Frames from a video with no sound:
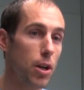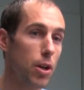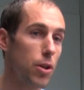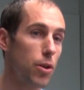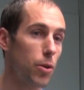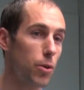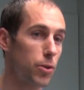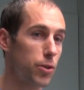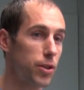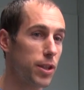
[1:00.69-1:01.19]

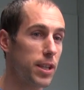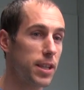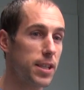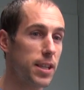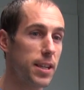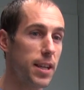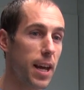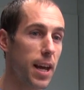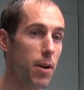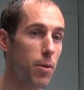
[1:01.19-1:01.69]
You'll see
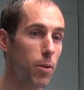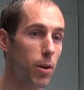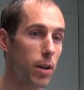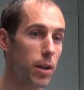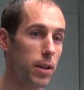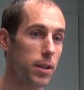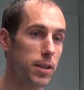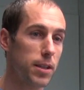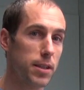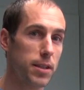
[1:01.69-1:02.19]
today we're
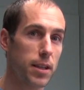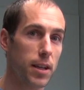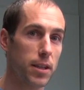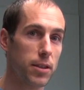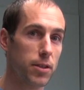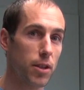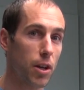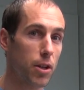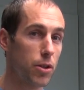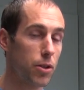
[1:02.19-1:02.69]
going to
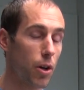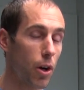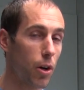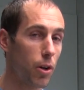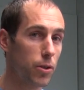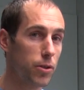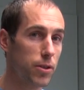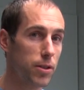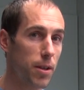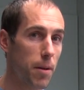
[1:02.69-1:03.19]
discuss
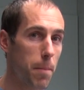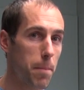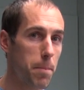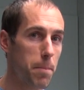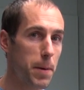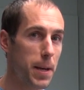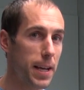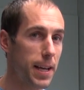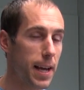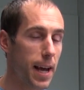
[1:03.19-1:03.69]
adults,
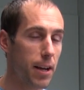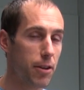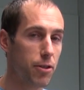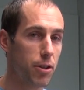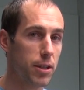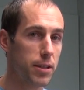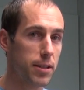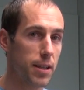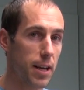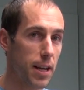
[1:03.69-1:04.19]

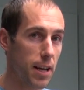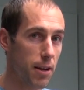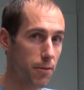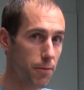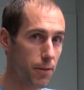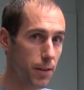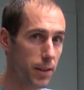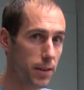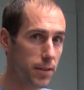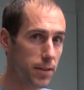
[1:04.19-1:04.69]
pediatrics, and
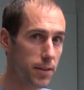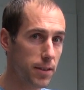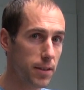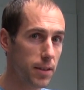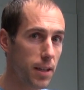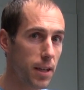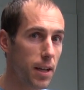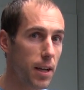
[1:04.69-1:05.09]
infants.